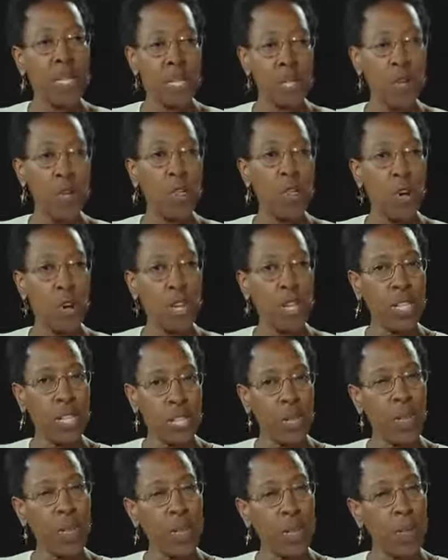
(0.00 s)
So we'll talk a
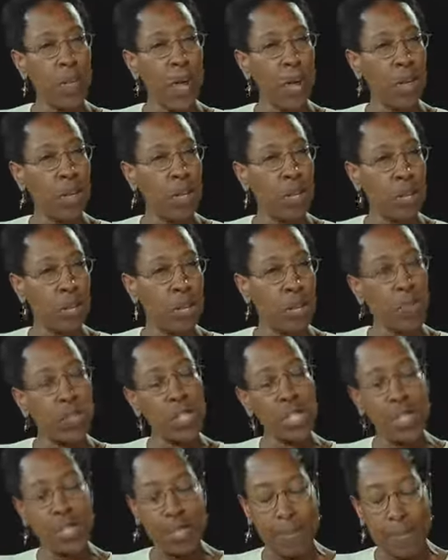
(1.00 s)
little bit about
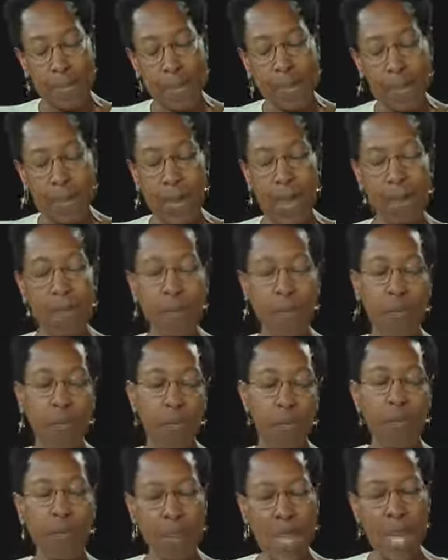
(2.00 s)
conclusions if
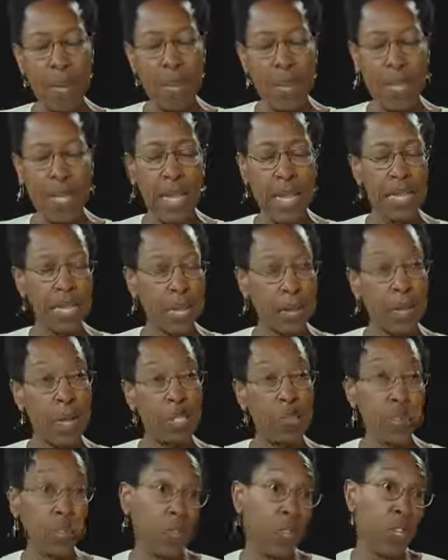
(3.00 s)
maybe that day. I'm not
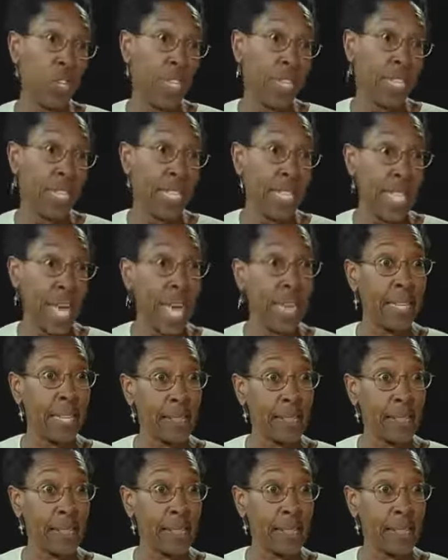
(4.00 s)
sure if you're going to see that.